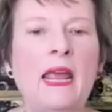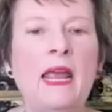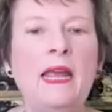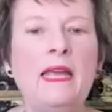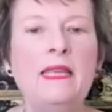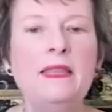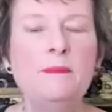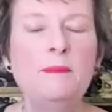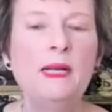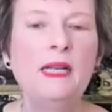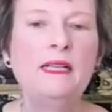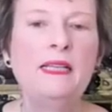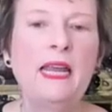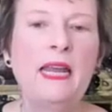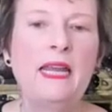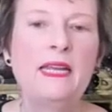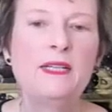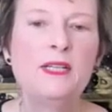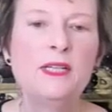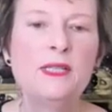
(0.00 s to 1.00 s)
In the Middle
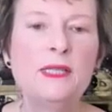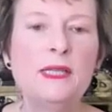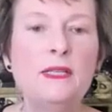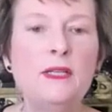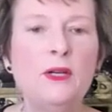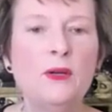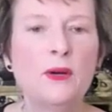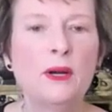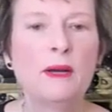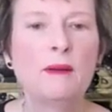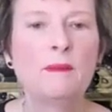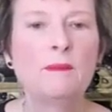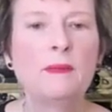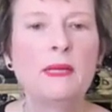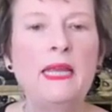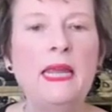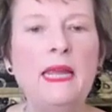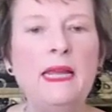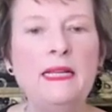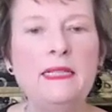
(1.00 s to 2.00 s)
Ages in Europe,
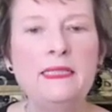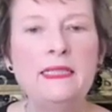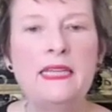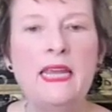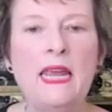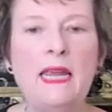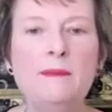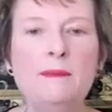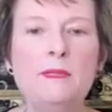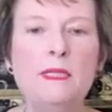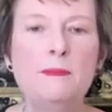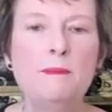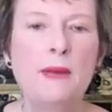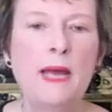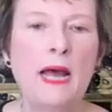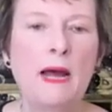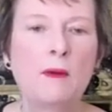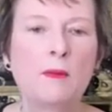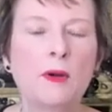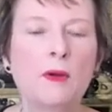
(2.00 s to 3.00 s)
kings came to
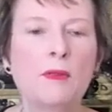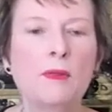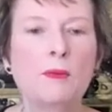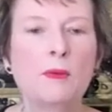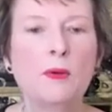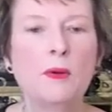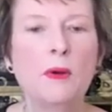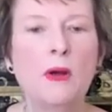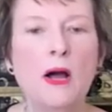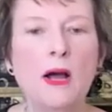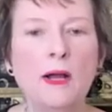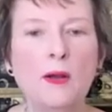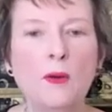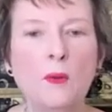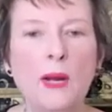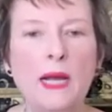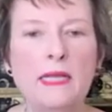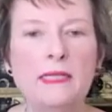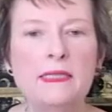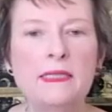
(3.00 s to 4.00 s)
power through
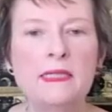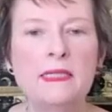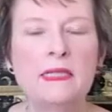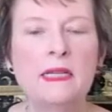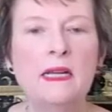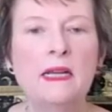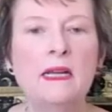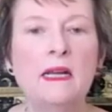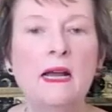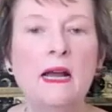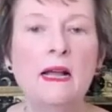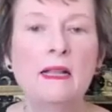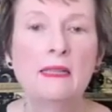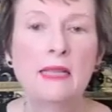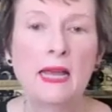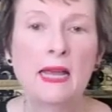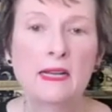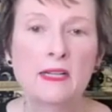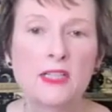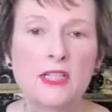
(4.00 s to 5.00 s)
conquest,
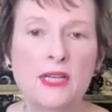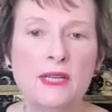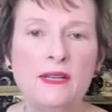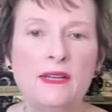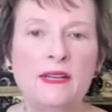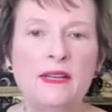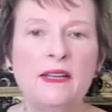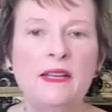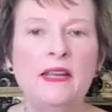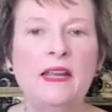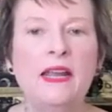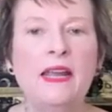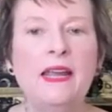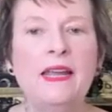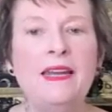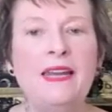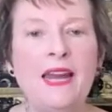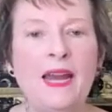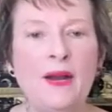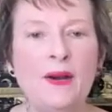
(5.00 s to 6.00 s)
election,
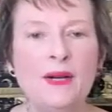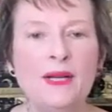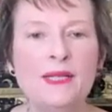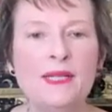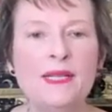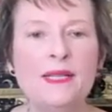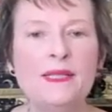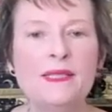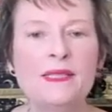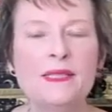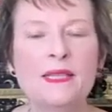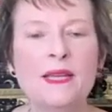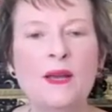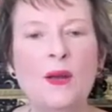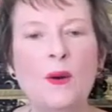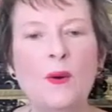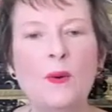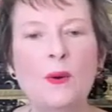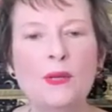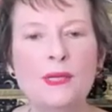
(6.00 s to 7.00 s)
inheritance,
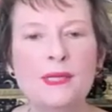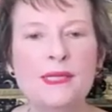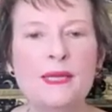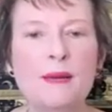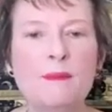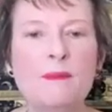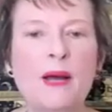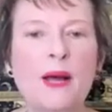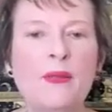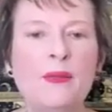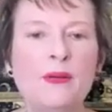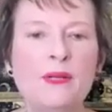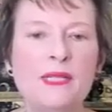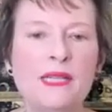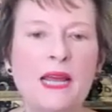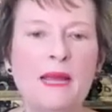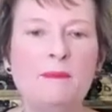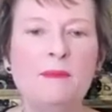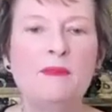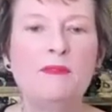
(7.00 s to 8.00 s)
or some other
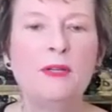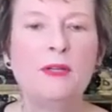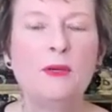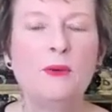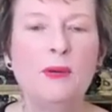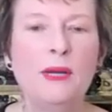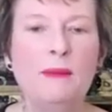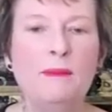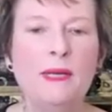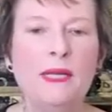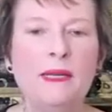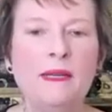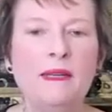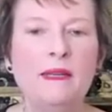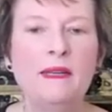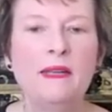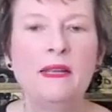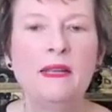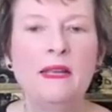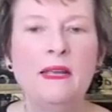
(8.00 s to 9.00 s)
type of agreement.
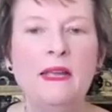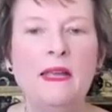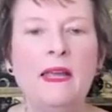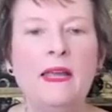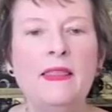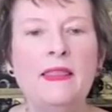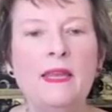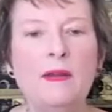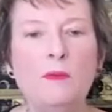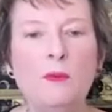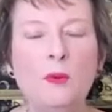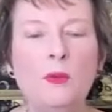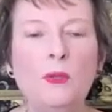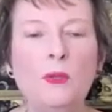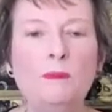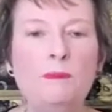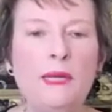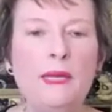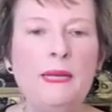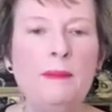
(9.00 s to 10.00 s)
They
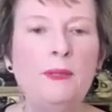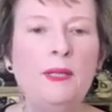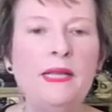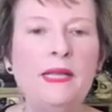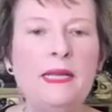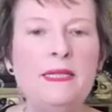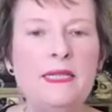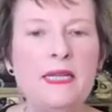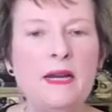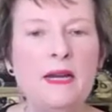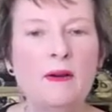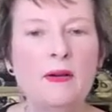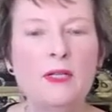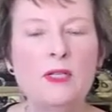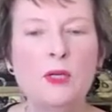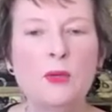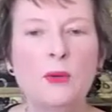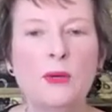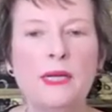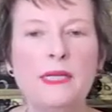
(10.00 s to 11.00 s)
ruled people and
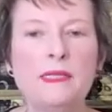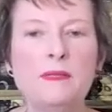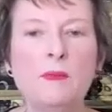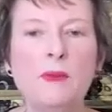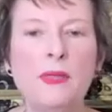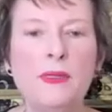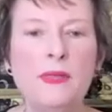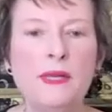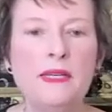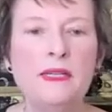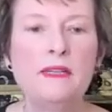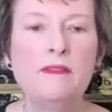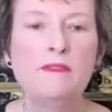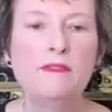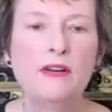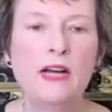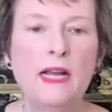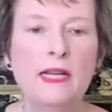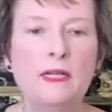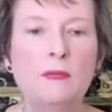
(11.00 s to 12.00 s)
territories within
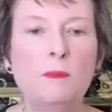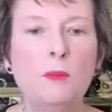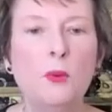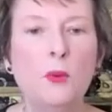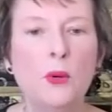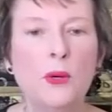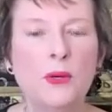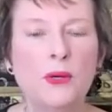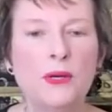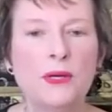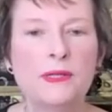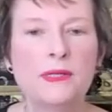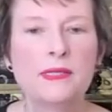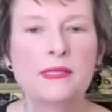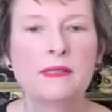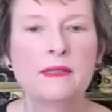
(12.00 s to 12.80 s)
defined borders.